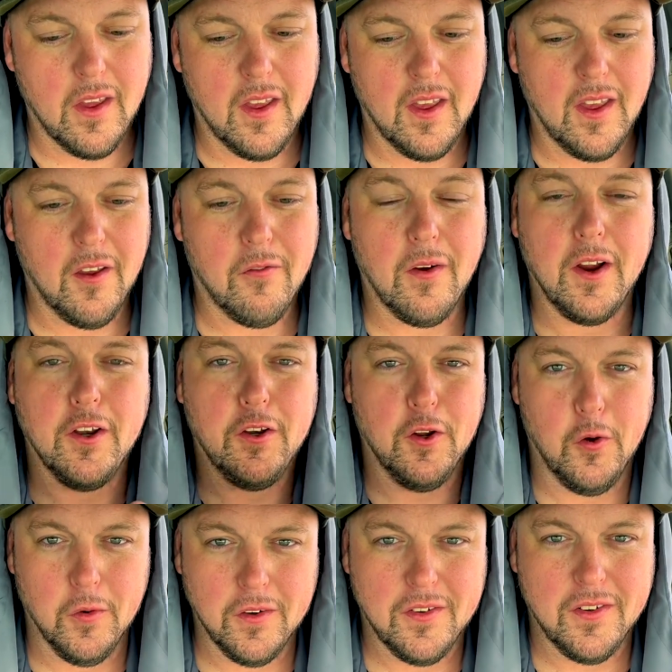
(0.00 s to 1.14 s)
If I
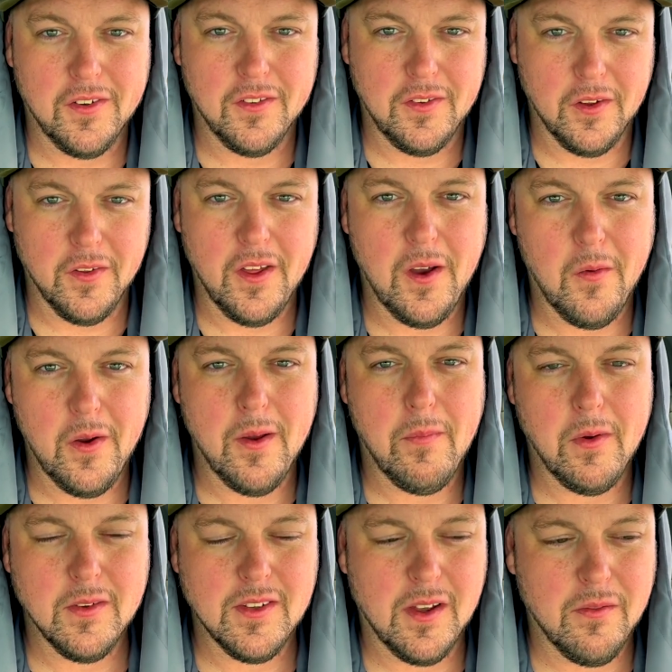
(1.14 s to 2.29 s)
don't feel that way
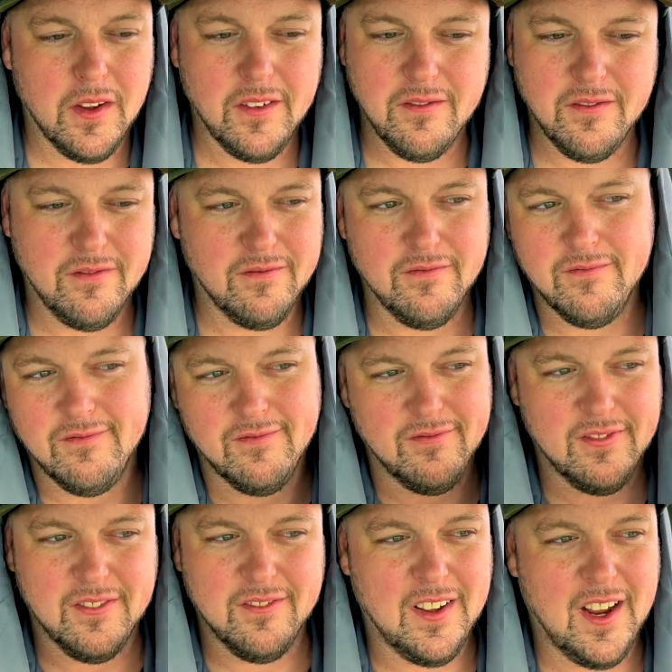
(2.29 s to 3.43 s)
about something,
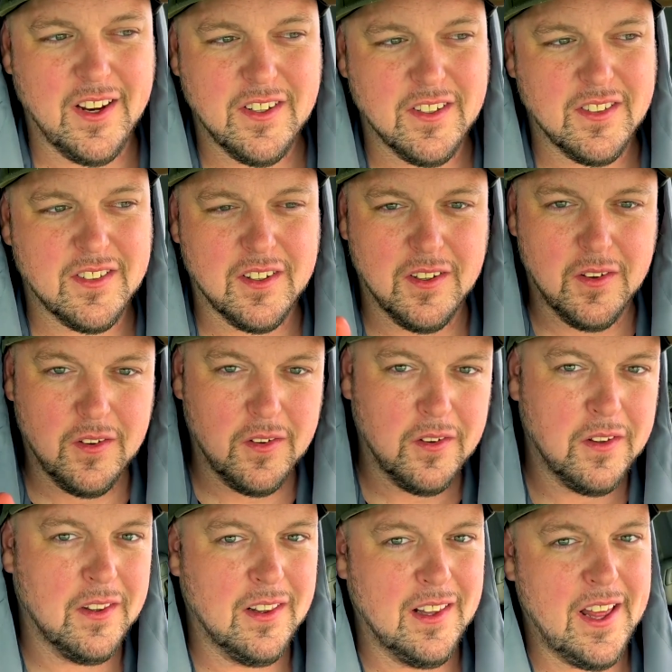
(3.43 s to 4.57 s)
I just
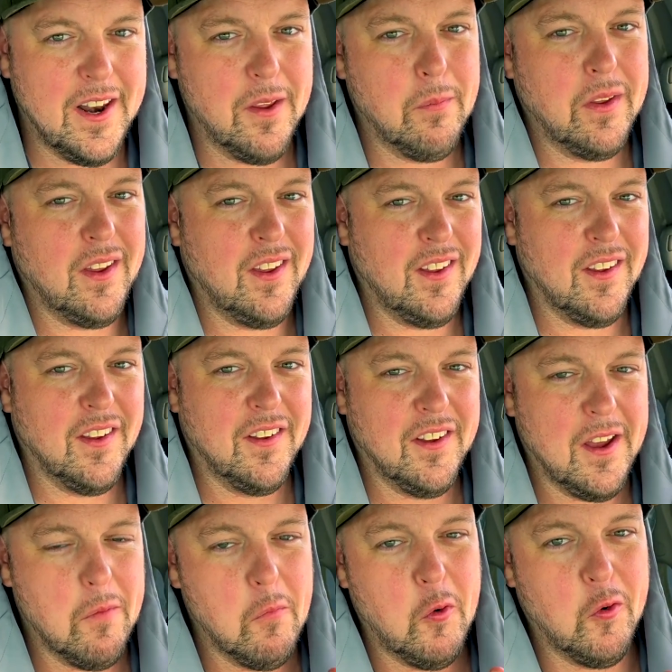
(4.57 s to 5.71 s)
let it be.
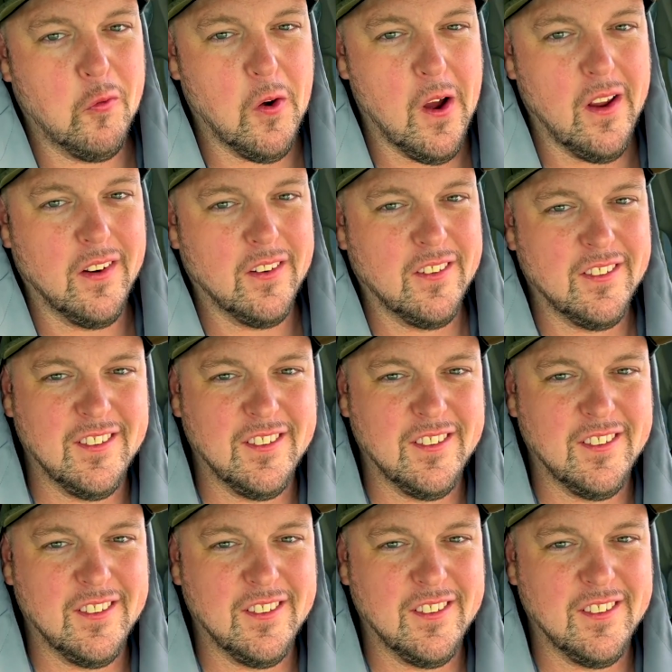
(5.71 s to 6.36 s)
I move on.